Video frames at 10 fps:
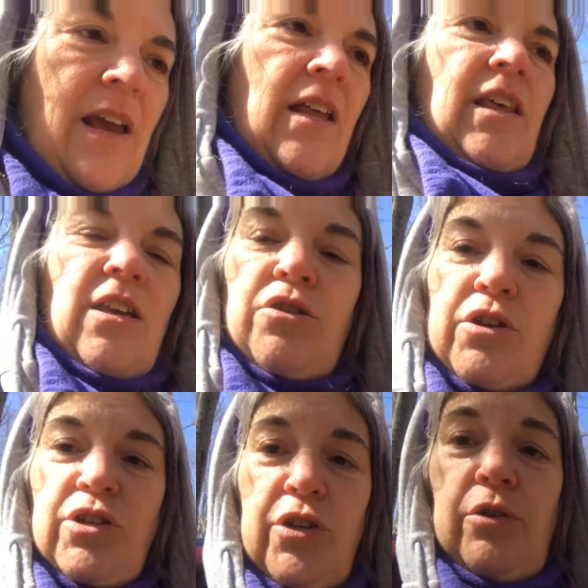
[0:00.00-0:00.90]
that you
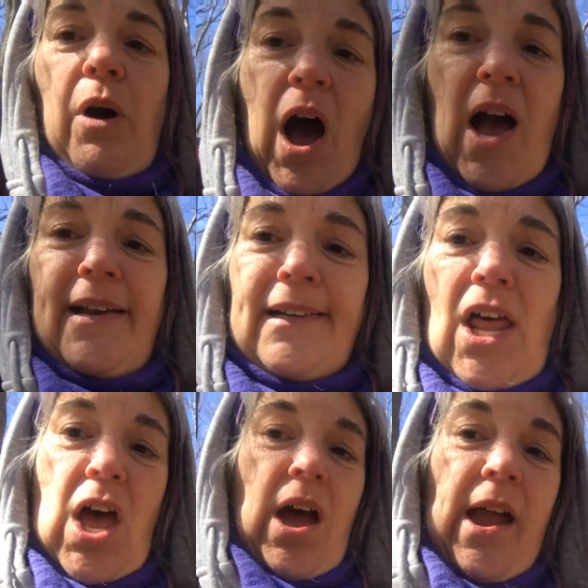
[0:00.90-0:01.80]
can do
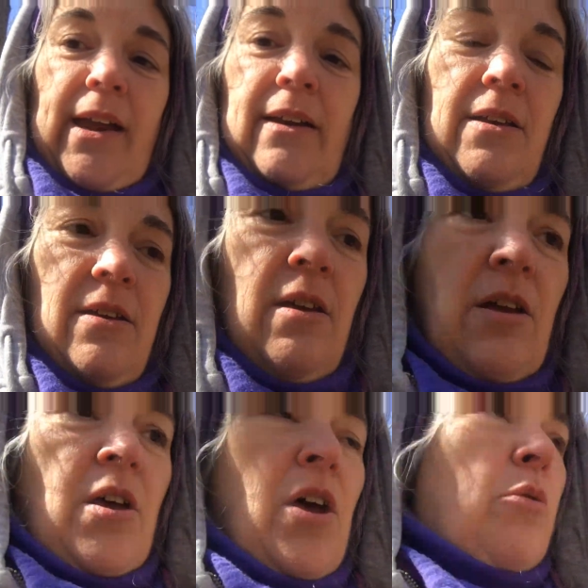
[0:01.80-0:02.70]
online
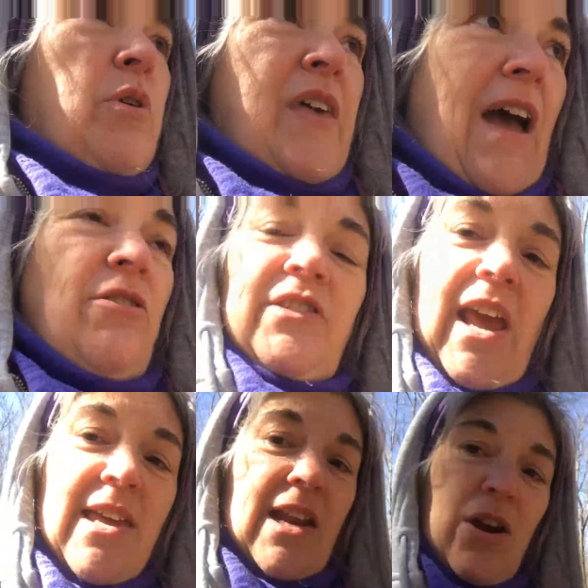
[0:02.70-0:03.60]
without
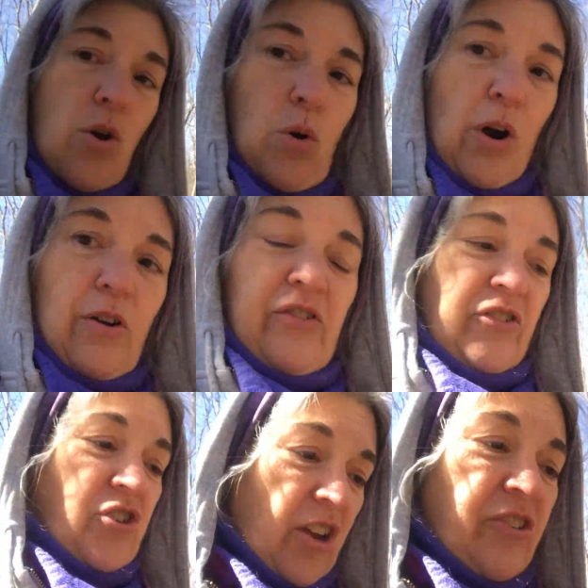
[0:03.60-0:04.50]
taking a course.
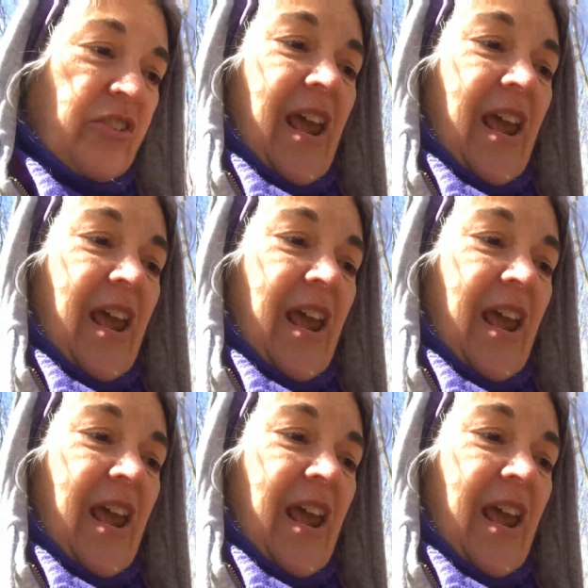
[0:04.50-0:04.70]
Just